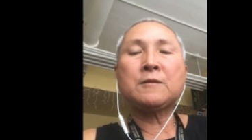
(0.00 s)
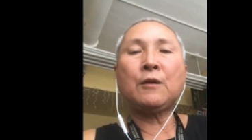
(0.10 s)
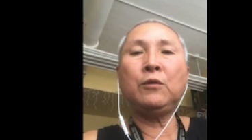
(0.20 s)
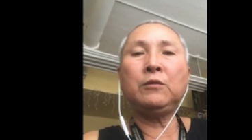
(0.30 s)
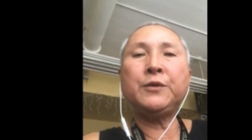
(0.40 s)

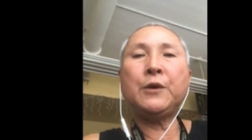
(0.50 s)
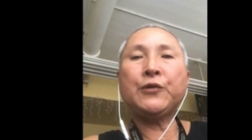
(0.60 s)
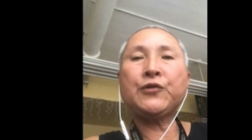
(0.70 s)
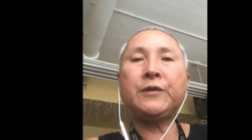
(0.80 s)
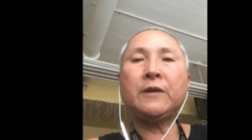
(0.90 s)
whole
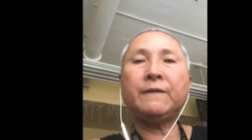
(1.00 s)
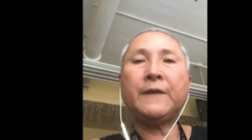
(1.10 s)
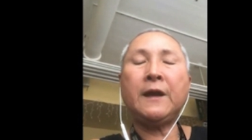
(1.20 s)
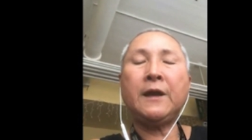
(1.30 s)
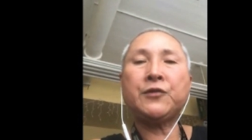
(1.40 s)
notion of
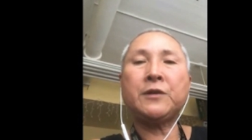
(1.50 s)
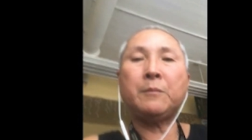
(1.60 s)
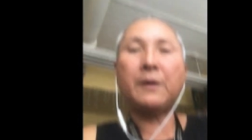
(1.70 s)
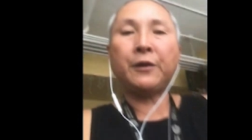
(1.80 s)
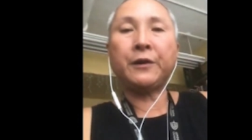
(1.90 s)
Asian
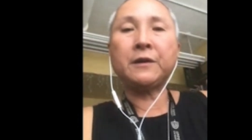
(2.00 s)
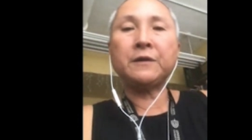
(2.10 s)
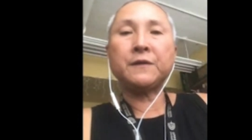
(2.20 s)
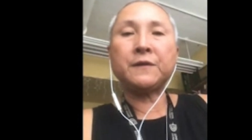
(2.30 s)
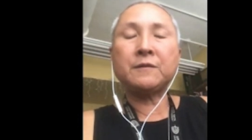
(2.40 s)

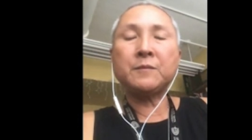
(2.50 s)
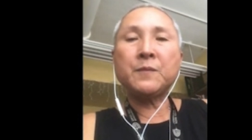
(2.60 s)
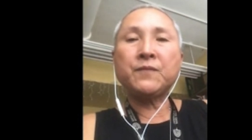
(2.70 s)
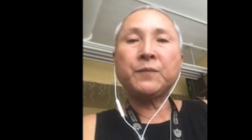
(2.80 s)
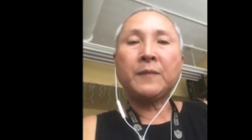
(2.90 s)
Americans
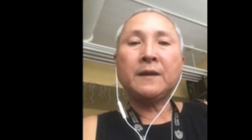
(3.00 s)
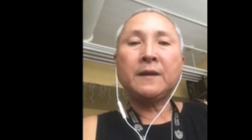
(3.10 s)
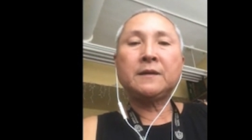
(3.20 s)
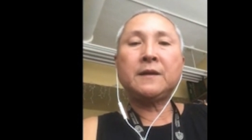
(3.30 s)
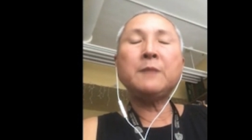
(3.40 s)

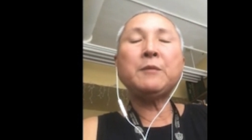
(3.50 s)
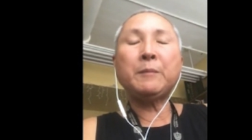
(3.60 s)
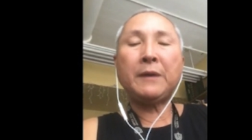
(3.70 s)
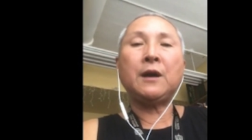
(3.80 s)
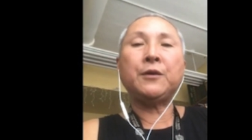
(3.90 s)
came
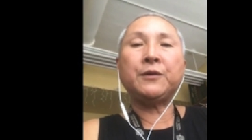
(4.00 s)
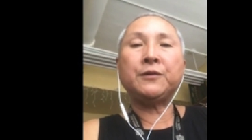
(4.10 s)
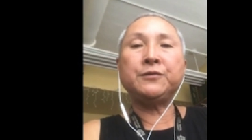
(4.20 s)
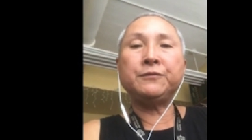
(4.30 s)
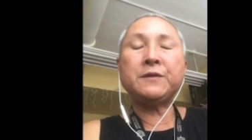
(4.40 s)
about
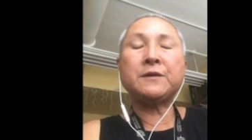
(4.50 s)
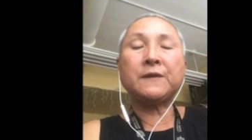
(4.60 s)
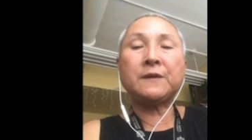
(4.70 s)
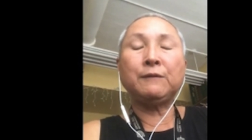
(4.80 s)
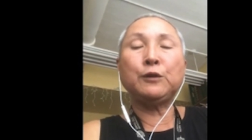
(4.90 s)
during the
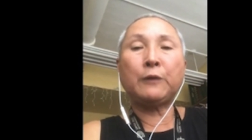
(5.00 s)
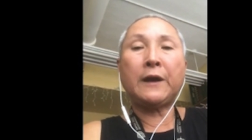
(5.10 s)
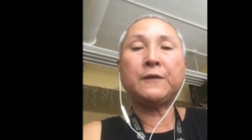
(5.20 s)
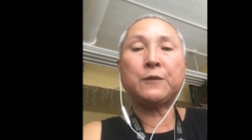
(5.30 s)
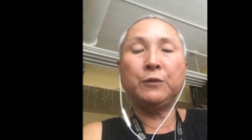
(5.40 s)
civil
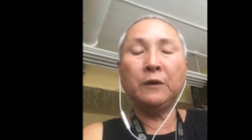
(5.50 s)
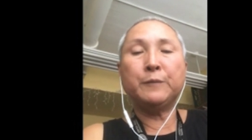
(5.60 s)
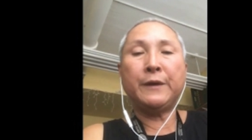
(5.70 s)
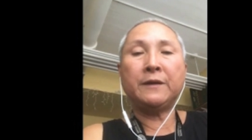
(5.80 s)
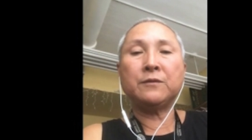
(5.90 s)
rights
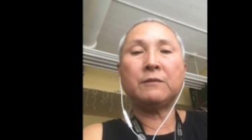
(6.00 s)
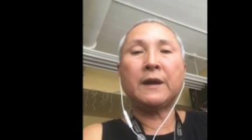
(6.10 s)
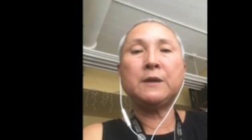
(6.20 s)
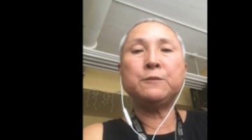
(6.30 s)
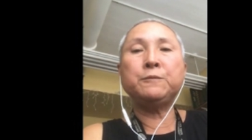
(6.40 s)
movement,
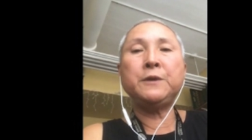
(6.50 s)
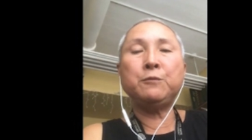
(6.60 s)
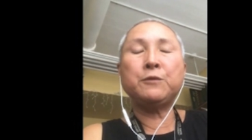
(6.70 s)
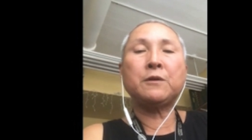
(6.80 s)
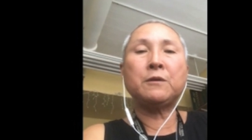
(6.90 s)
right? We
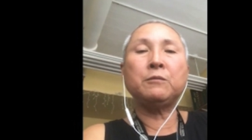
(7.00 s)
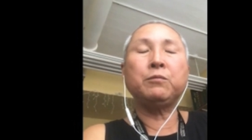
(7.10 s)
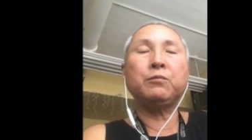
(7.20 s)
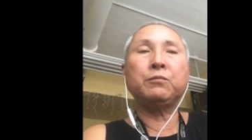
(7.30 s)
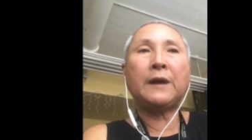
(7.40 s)
were
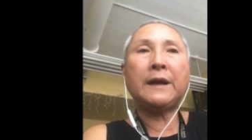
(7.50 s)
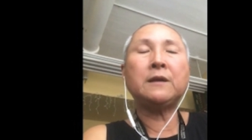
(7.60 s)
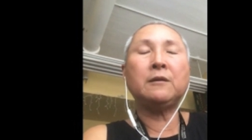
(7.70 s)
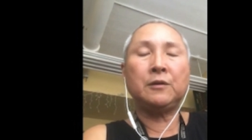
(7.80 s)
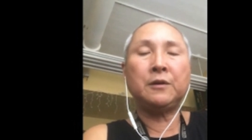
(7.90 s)
right
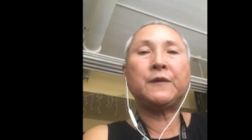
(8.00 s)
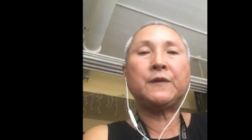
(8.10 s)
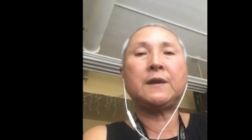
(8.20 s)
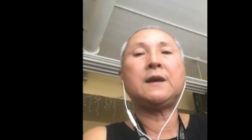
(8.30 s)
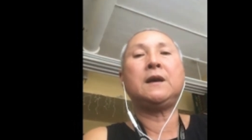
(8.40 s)

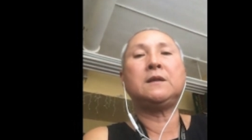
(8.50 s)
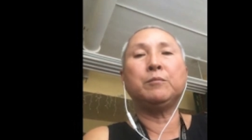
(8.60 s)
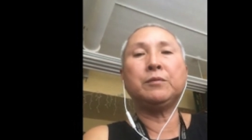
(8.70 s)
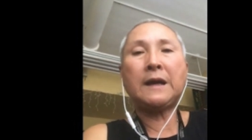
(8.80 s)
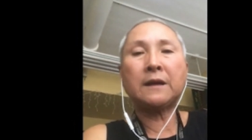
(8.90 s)
alongside the
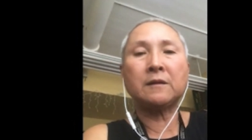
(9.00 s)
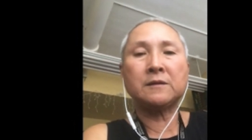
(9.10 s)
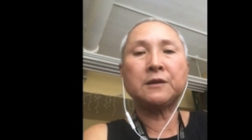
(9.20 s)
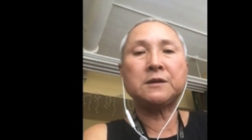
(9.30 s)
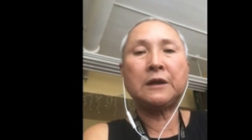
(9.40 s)
Black
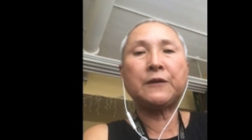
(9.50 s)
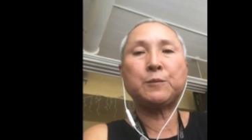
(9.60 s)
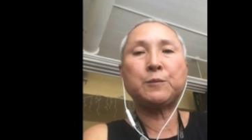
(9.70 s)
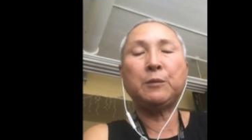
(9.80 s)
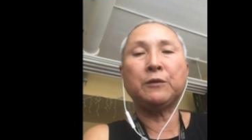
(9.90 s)
and
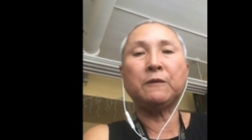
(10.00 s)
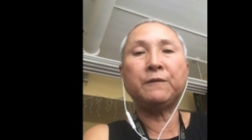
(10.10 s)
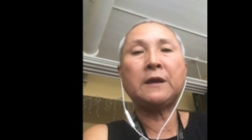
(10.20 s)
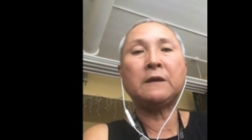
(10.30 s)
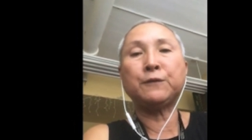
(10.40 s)
Latinx people
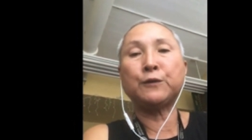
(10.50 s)
fighting for